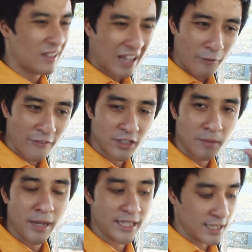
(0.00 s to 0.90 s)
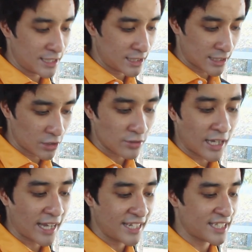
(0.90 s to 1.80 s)
However, the bite is just on the
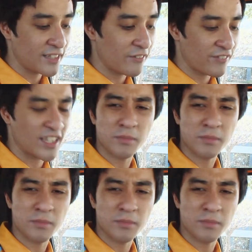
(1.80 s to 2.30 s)
high side of